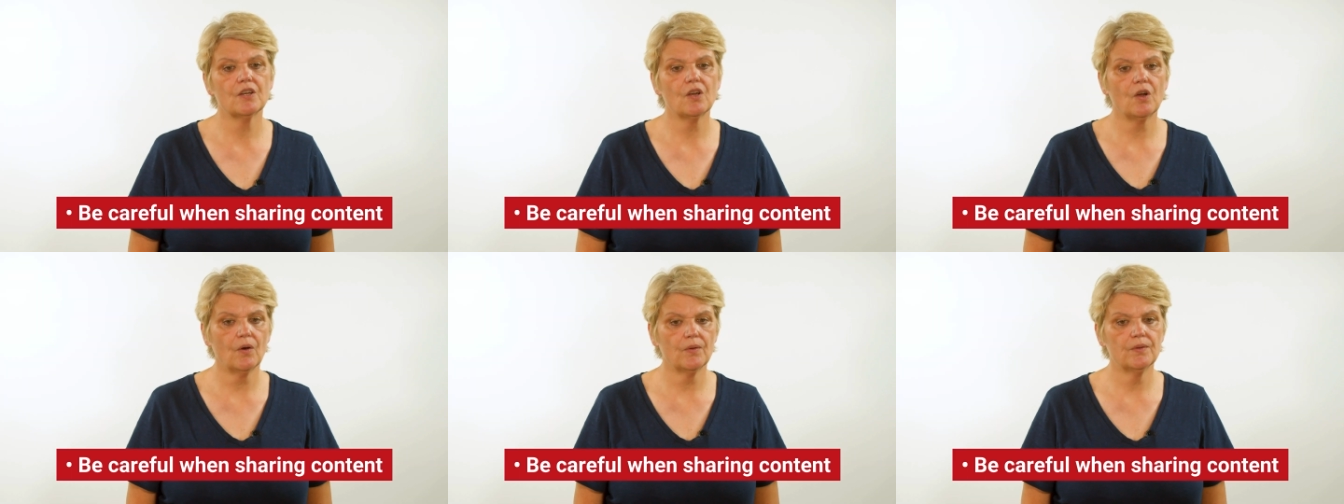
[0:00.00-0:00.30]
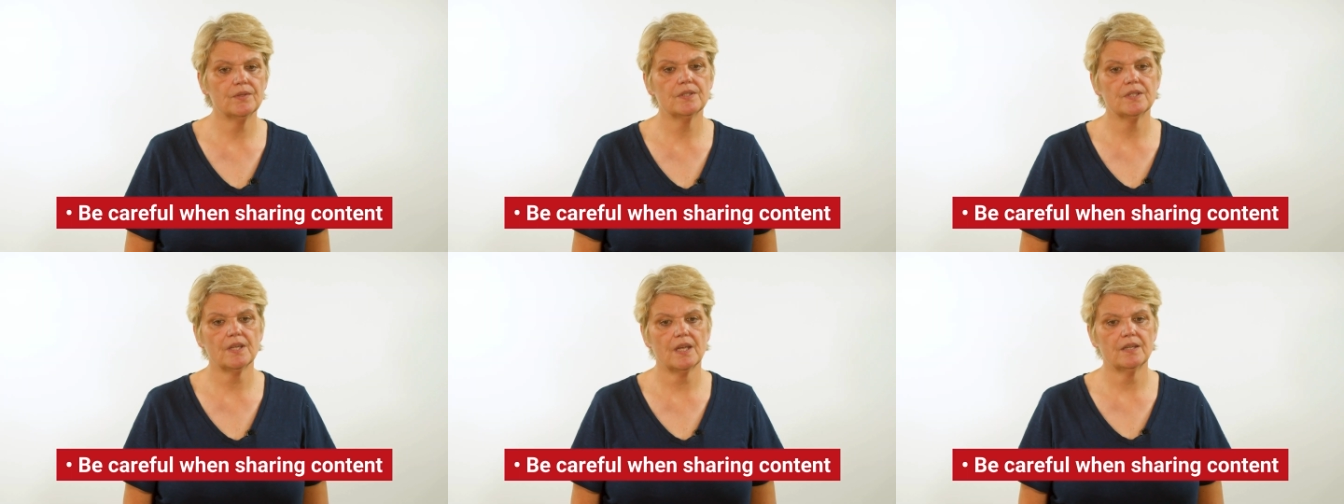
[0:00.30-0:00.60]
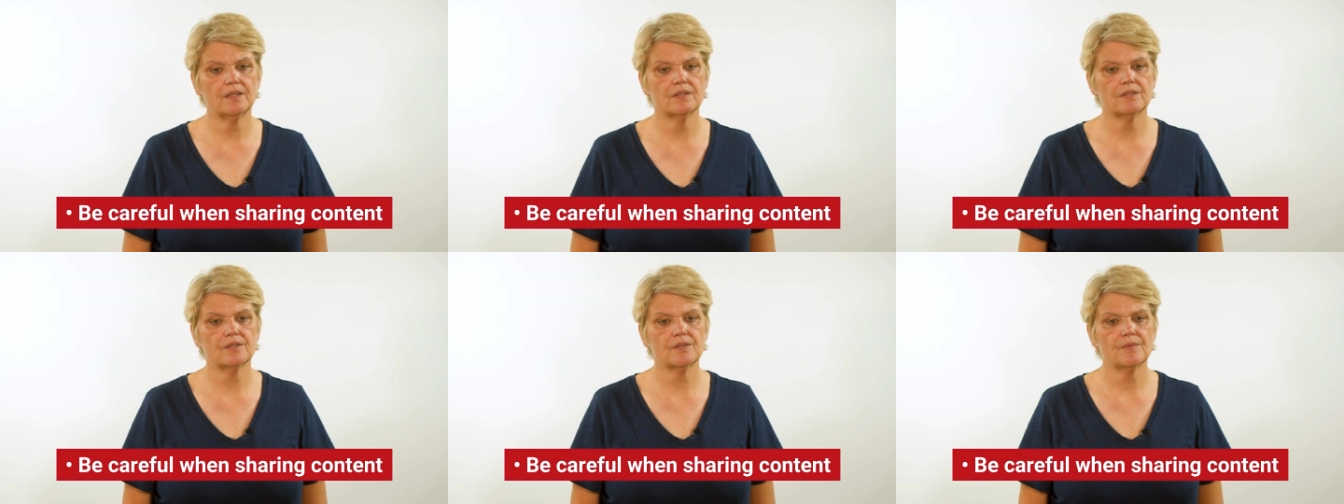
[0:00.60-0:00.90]

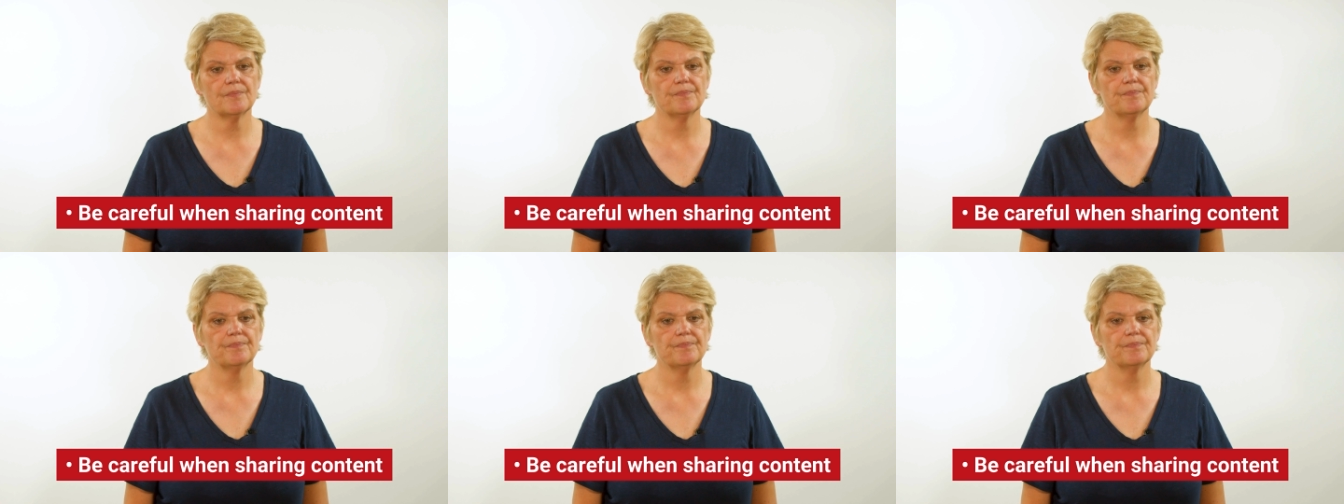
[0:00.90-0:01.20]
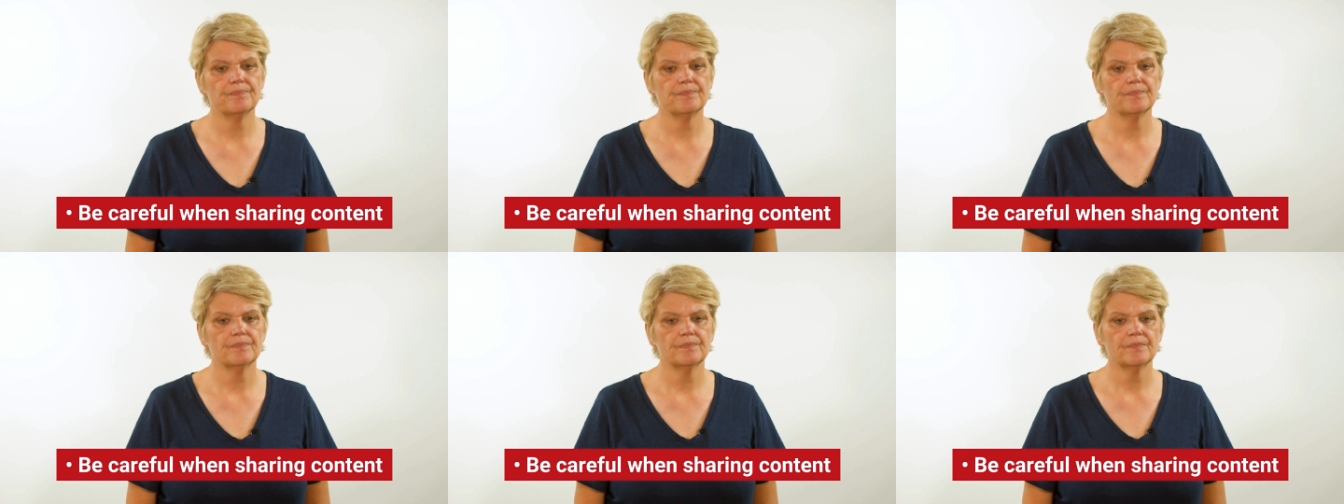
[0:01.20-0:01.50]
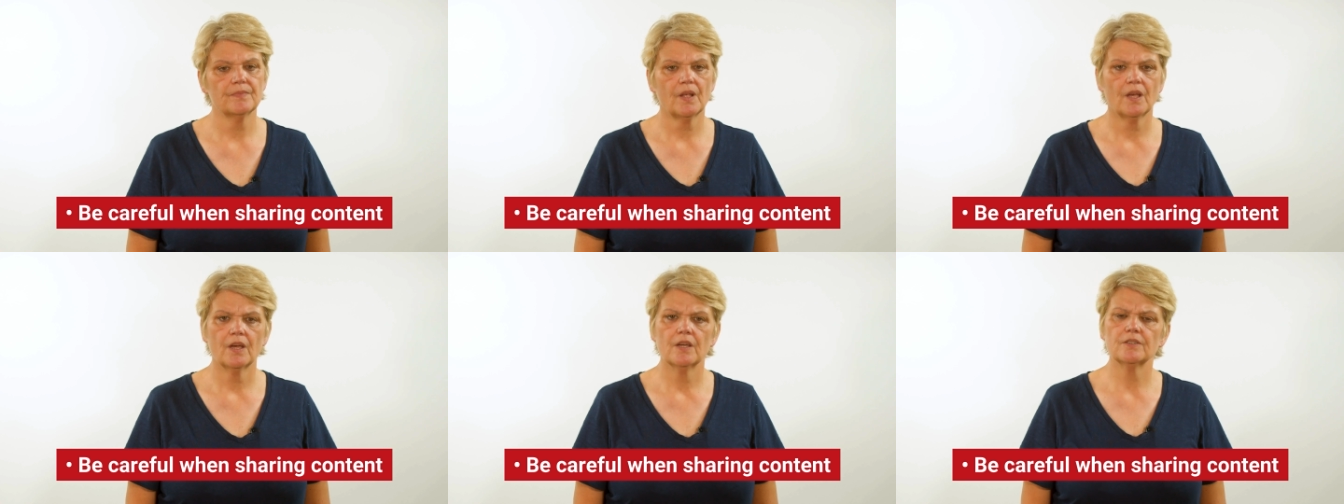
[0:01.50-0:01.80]
content.
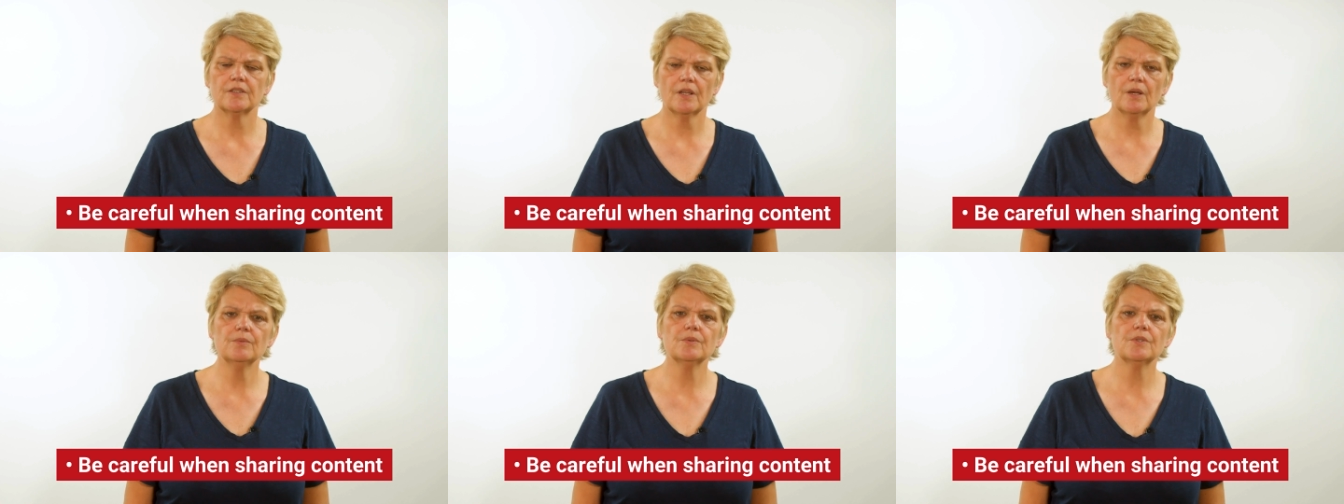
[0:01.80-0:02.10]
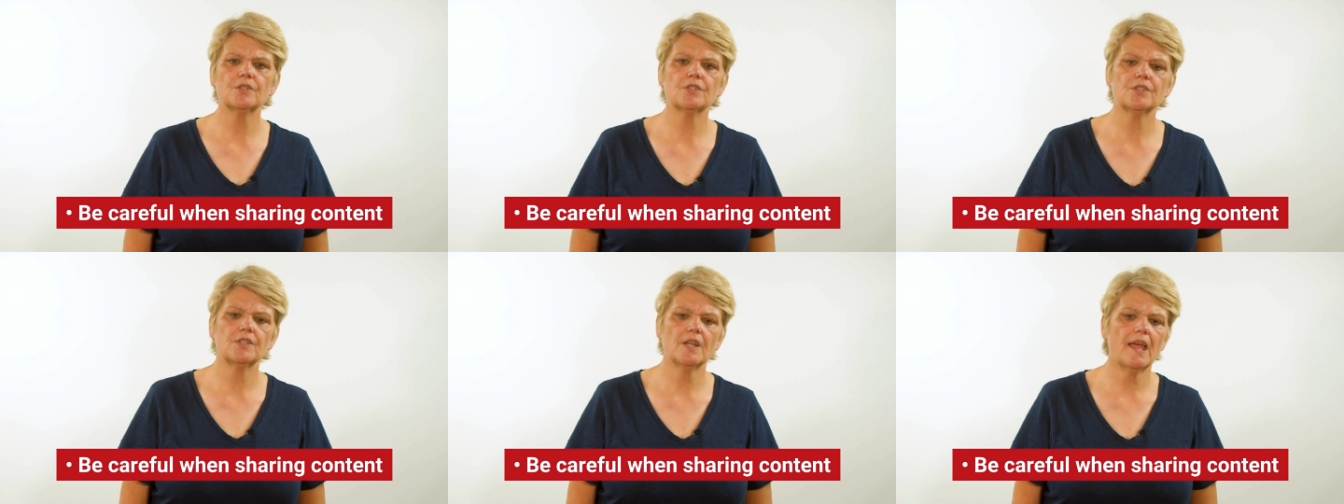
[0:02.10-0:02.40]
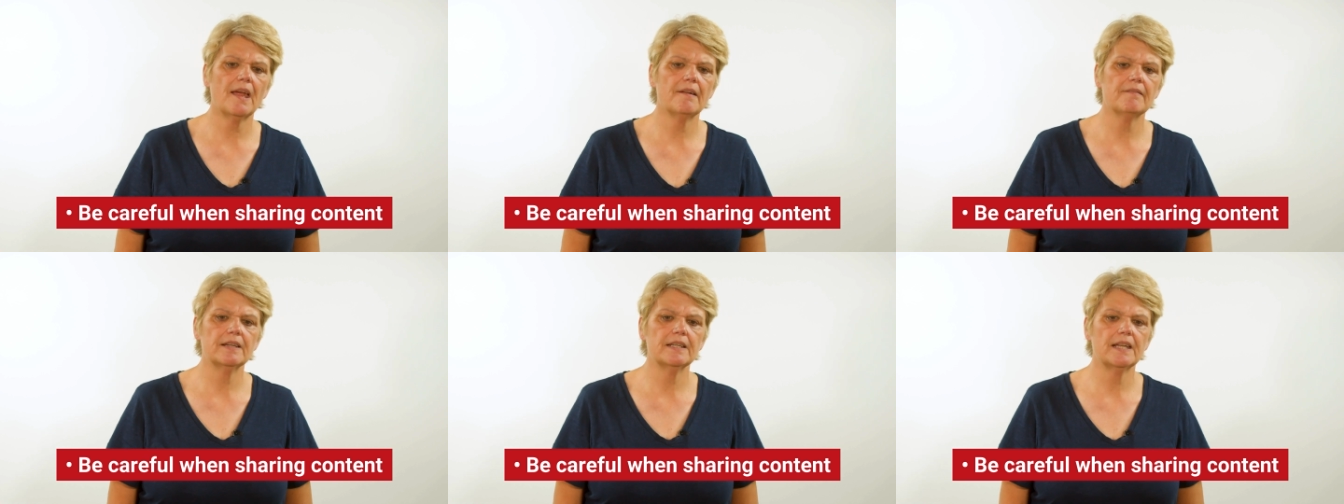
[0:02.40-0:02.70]
Don't
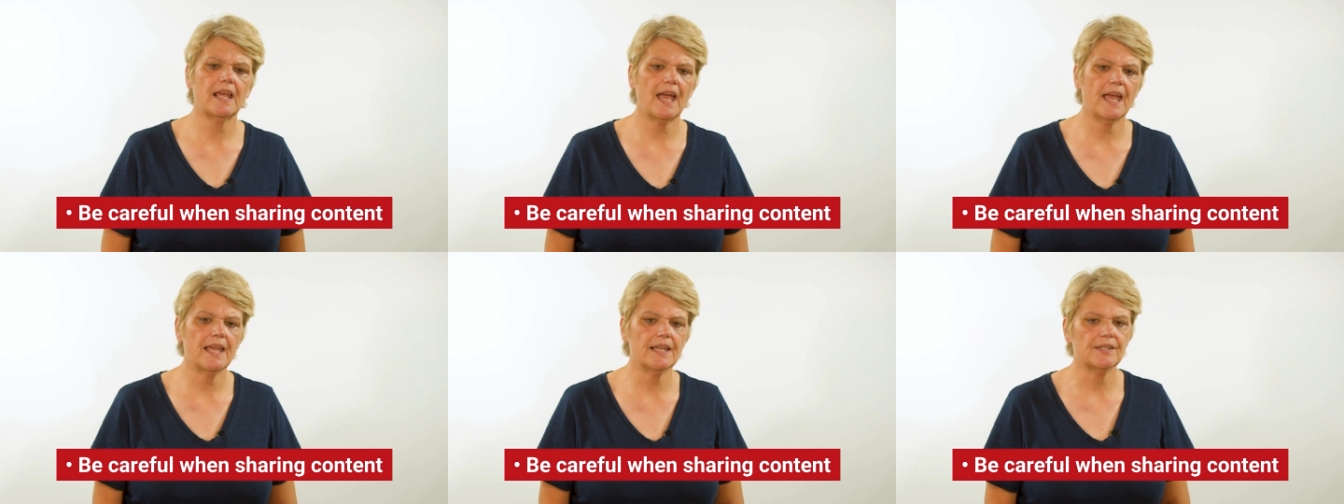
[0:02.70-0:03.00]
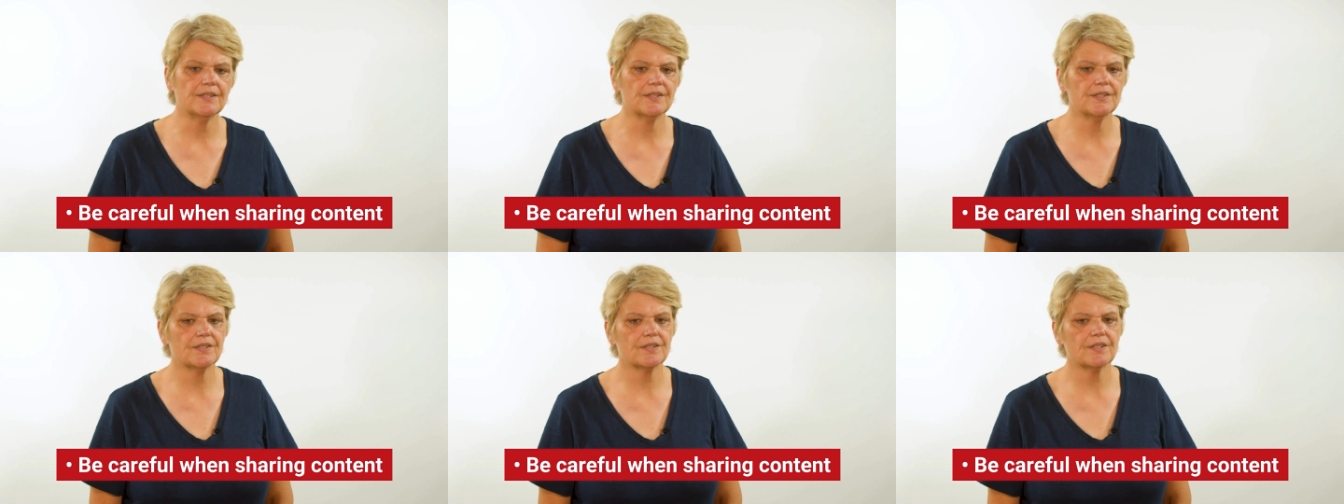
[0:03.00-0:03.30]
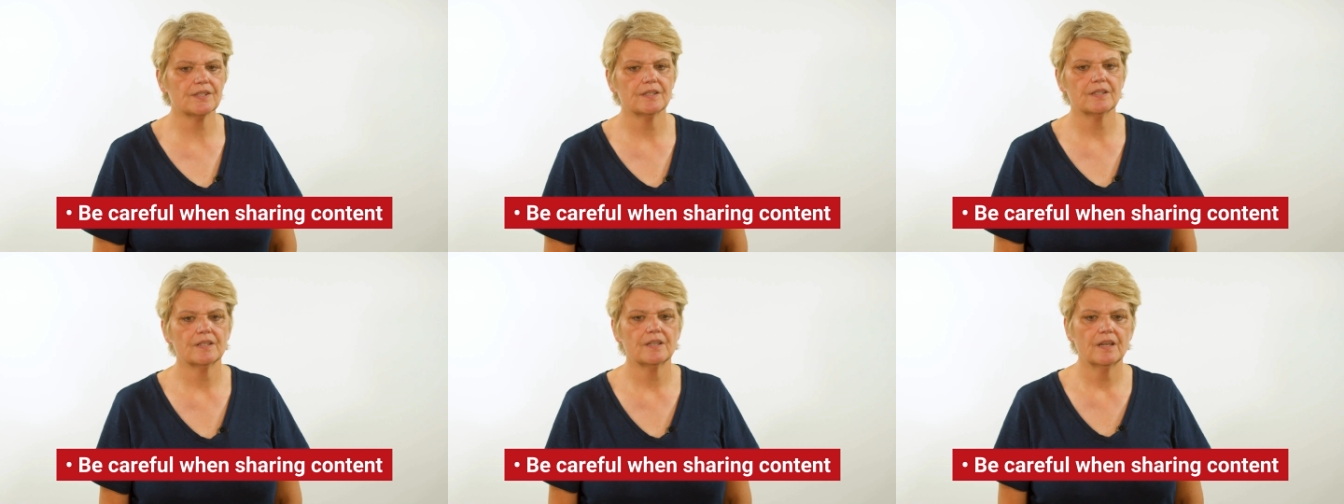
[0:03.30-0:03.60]
share in haste.